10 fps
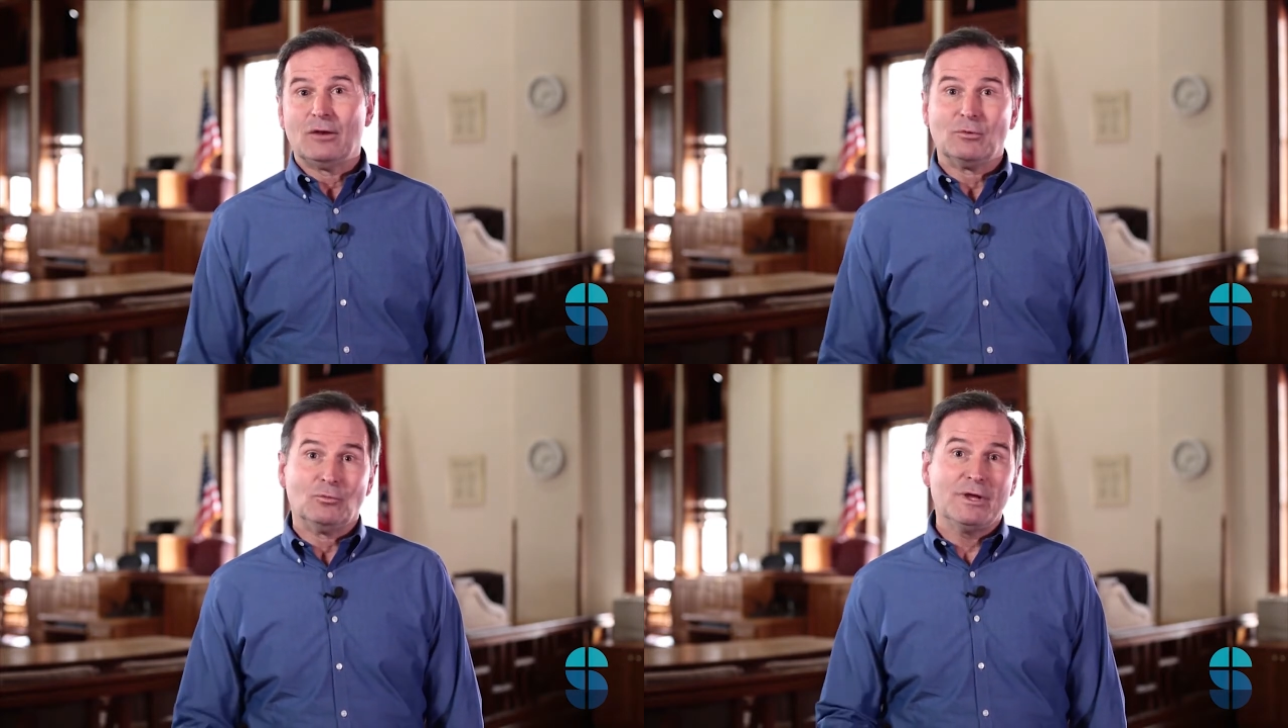
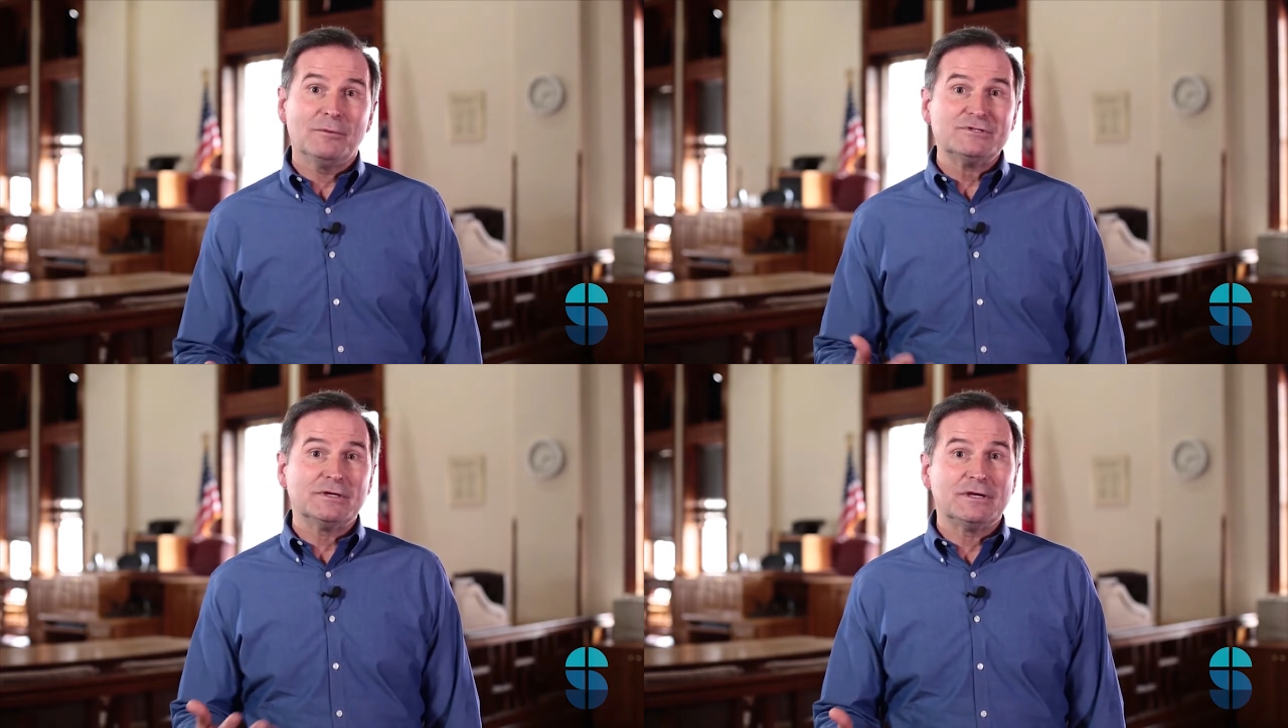And when
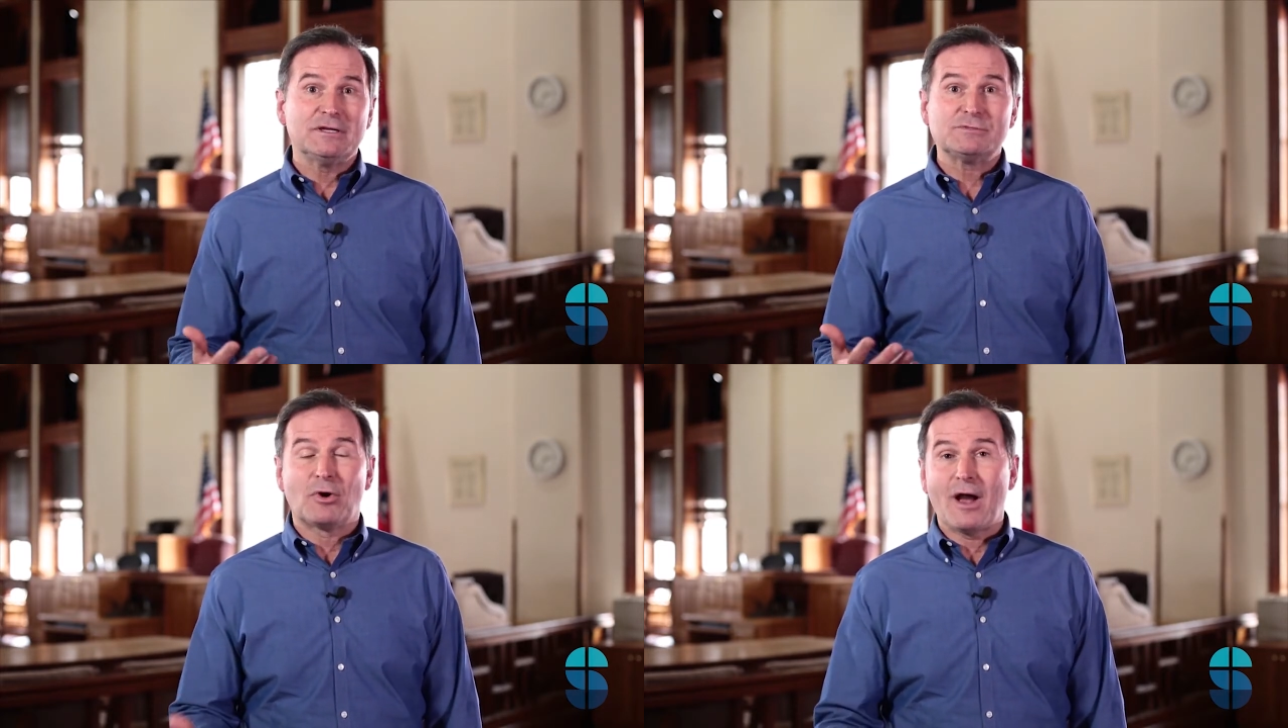William
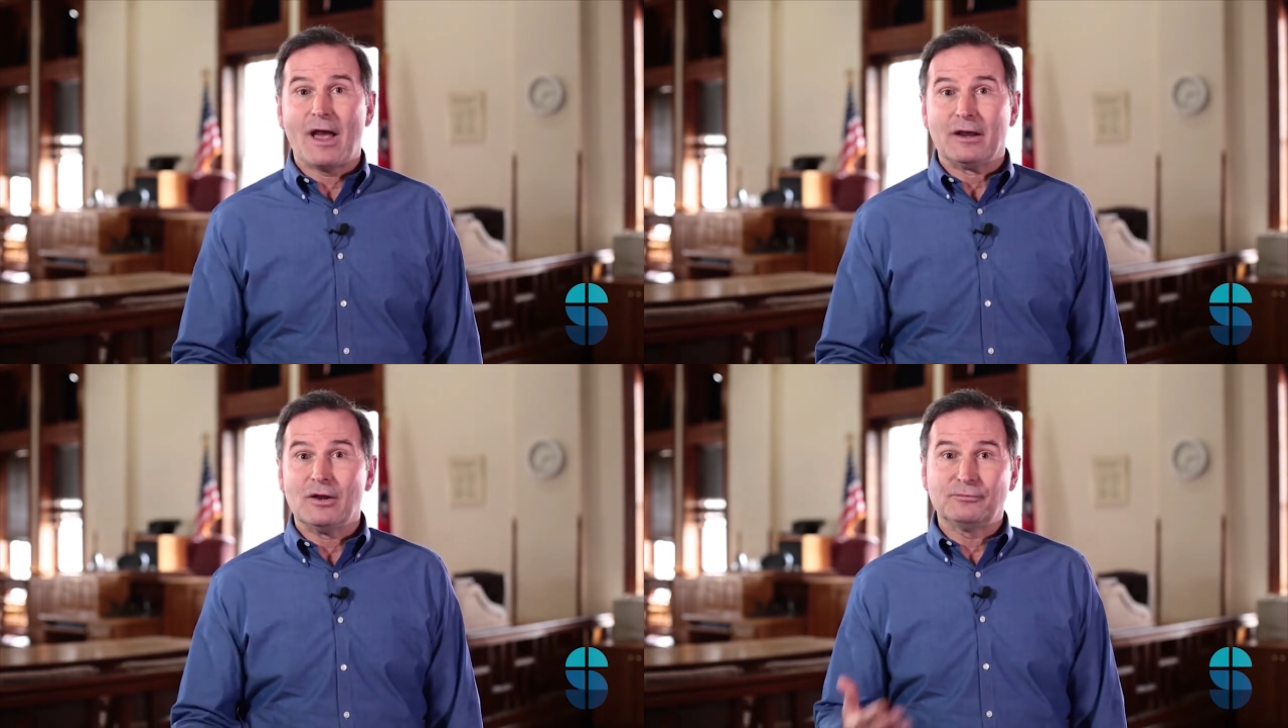Jennings
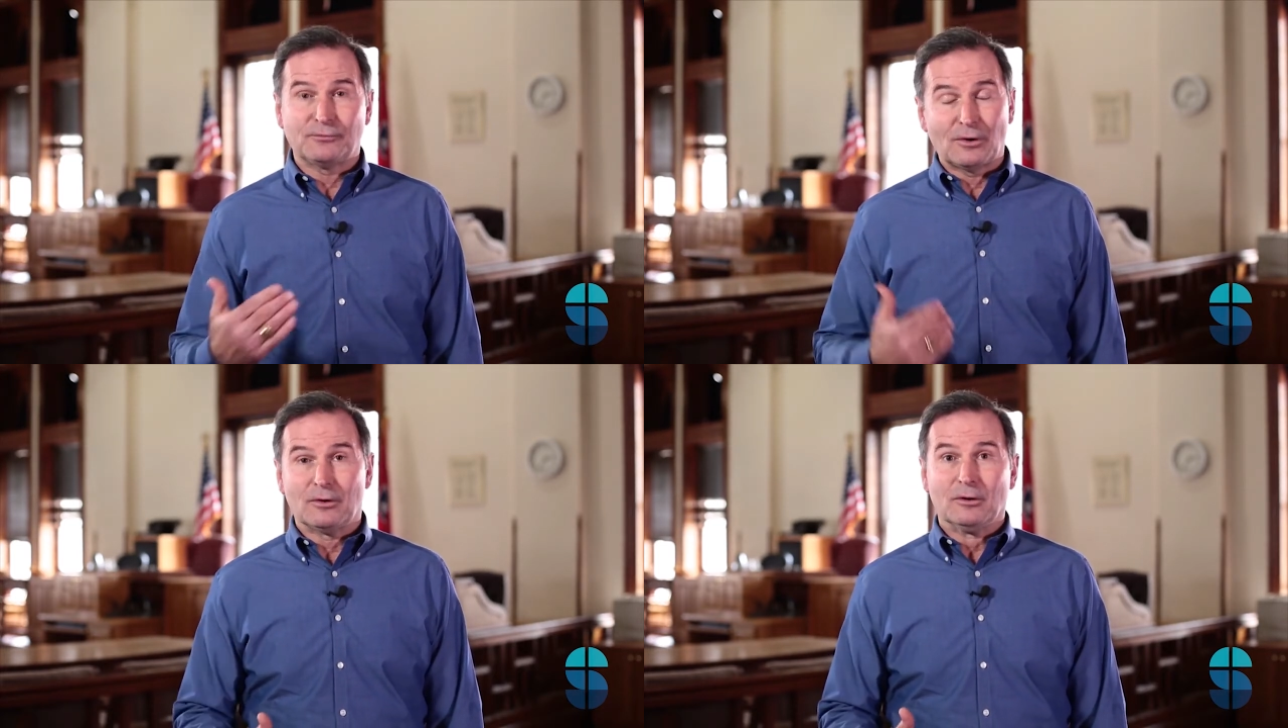Bryan
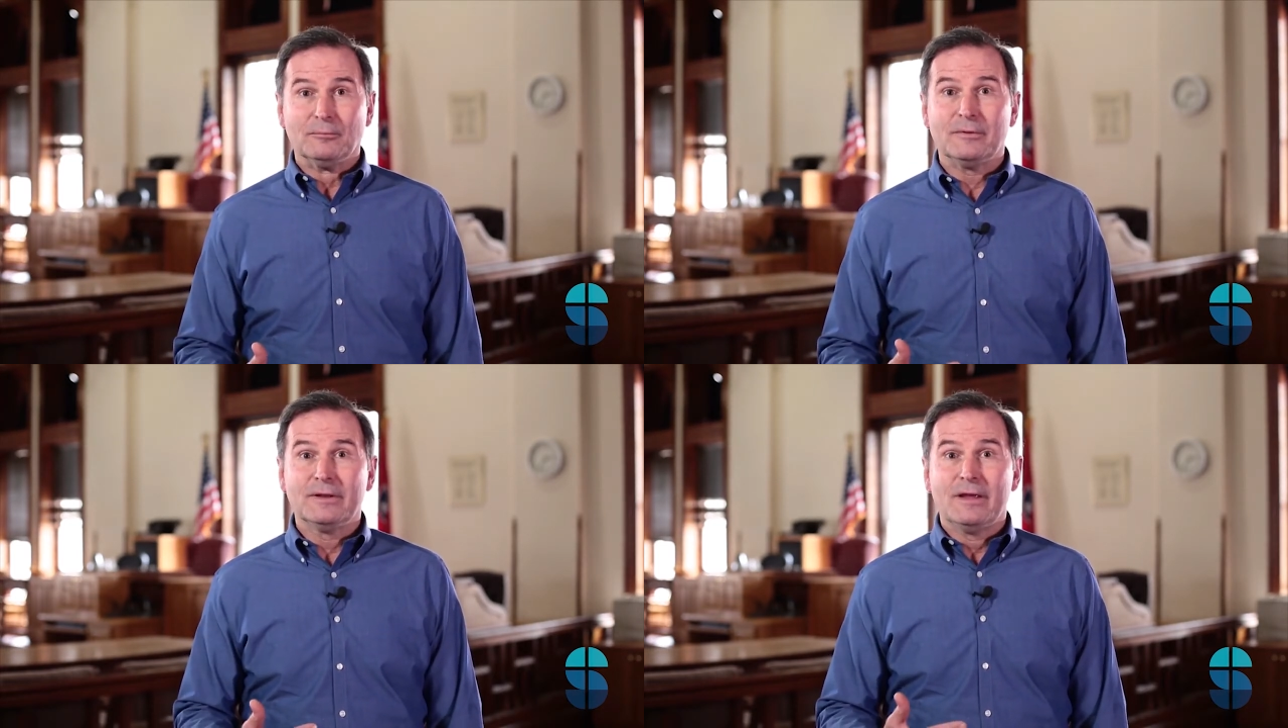
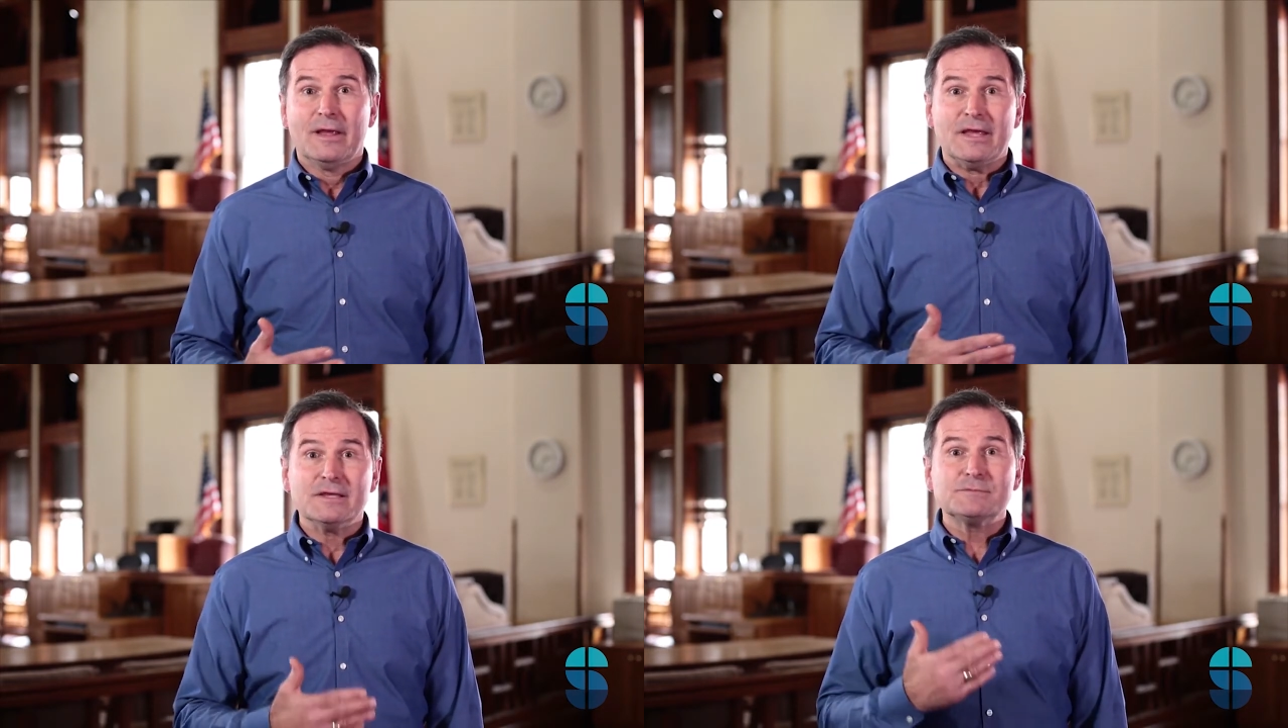affirmed
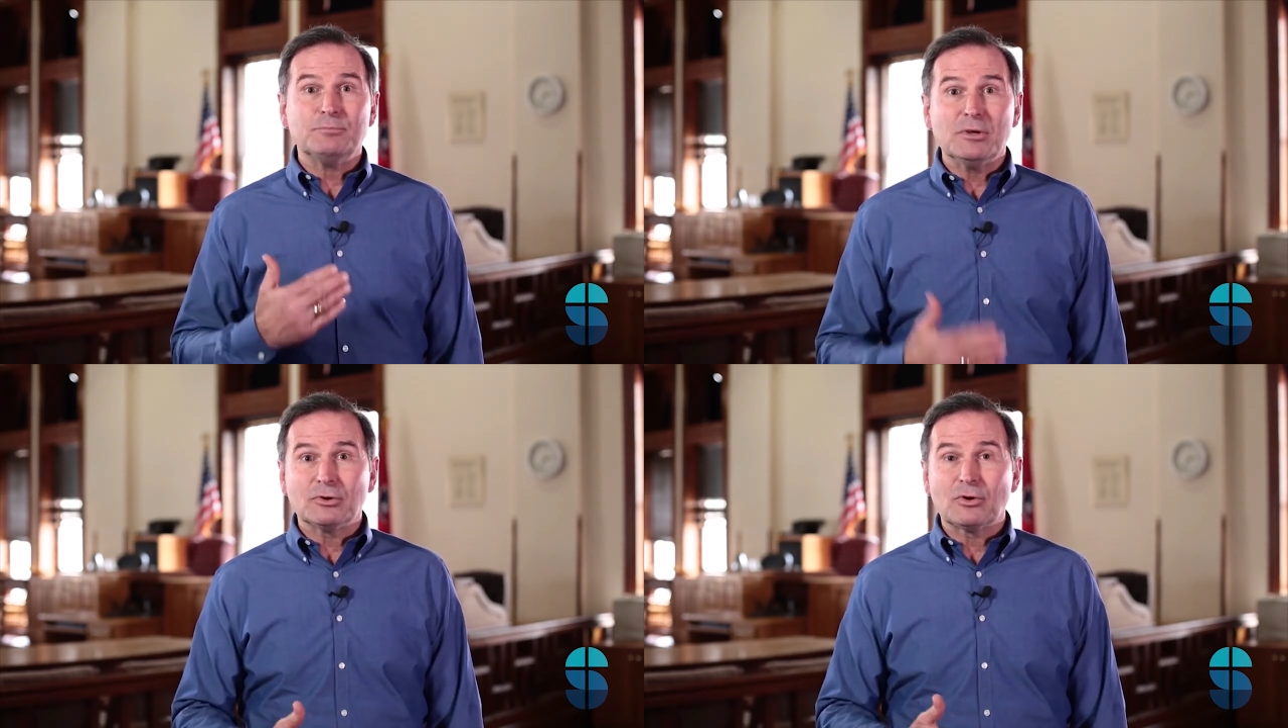
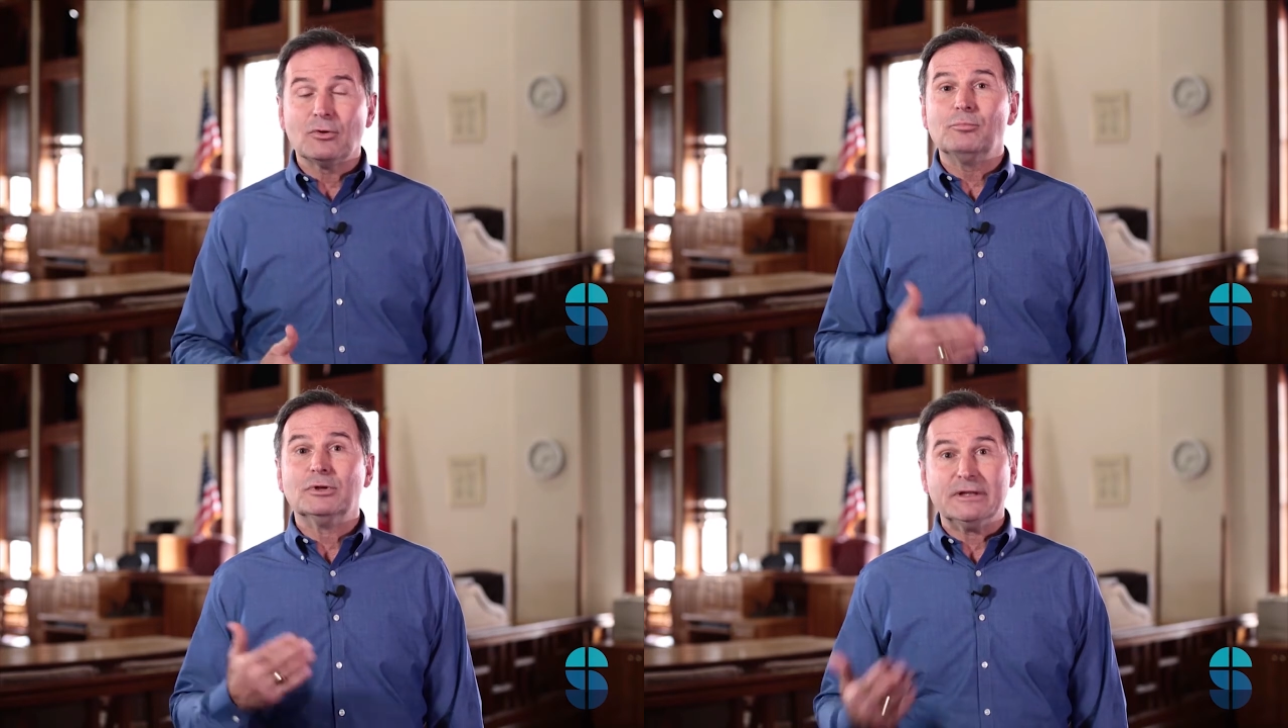his
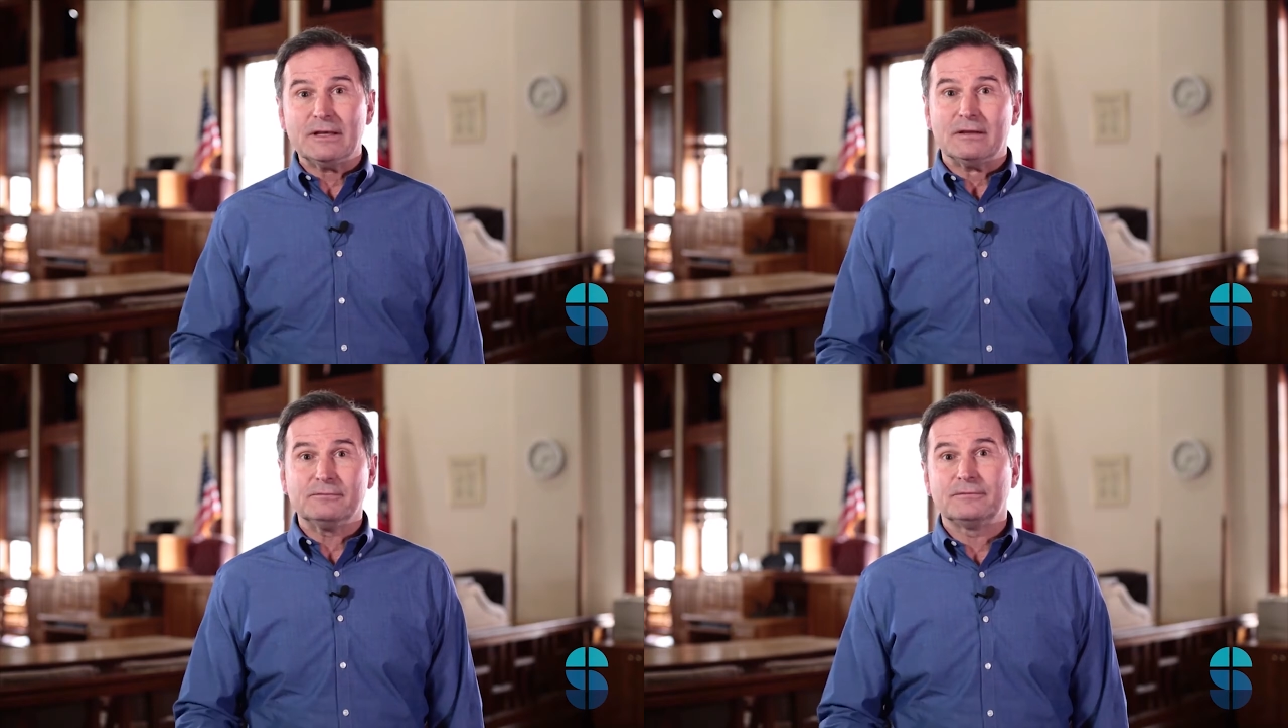biblical
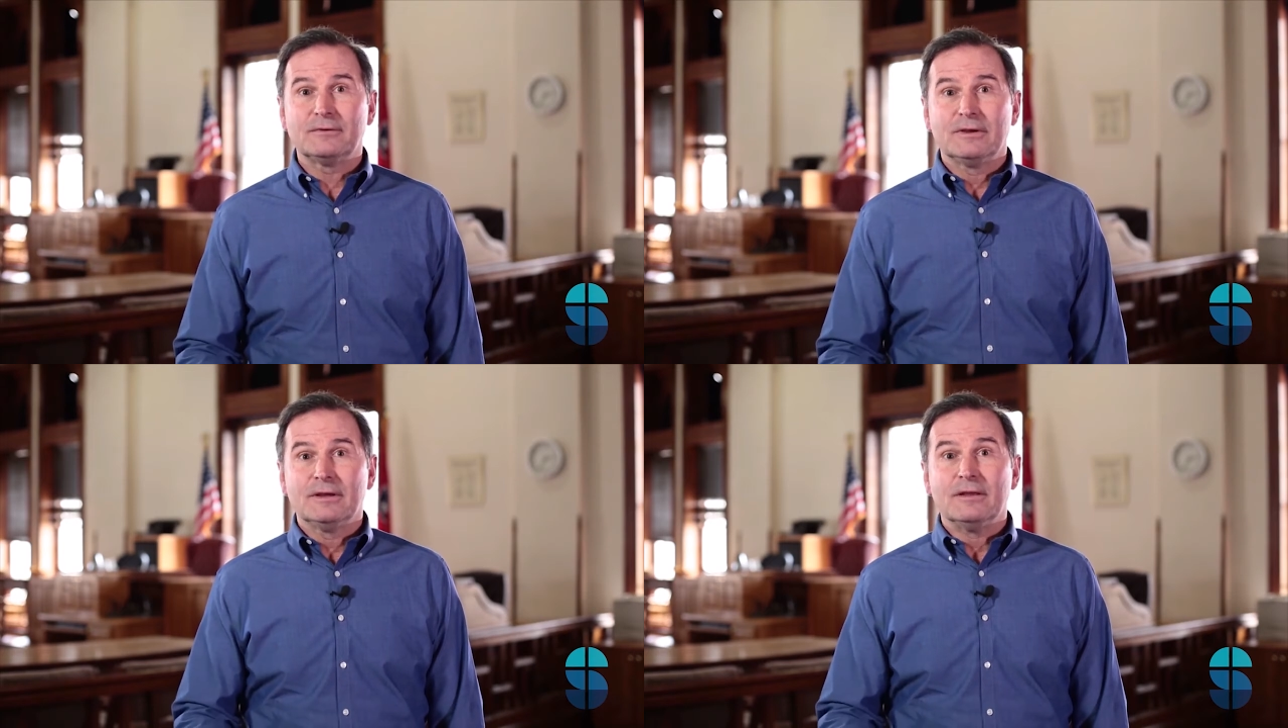
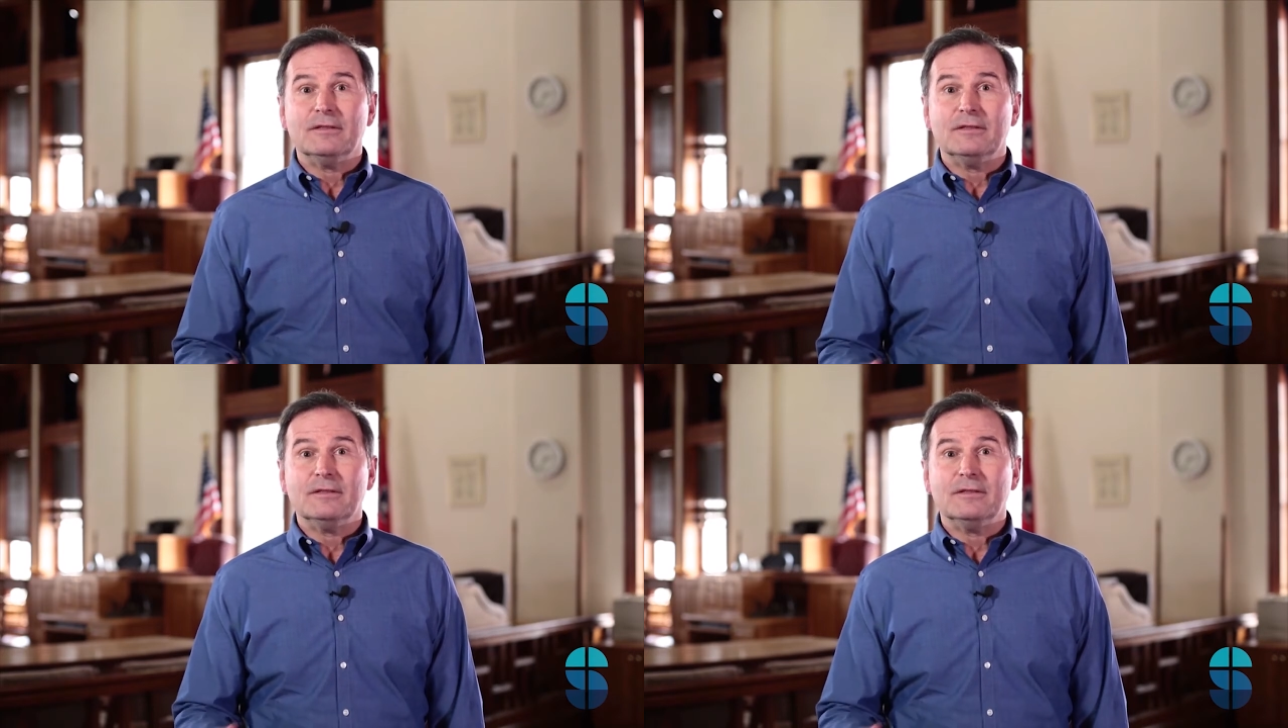belief,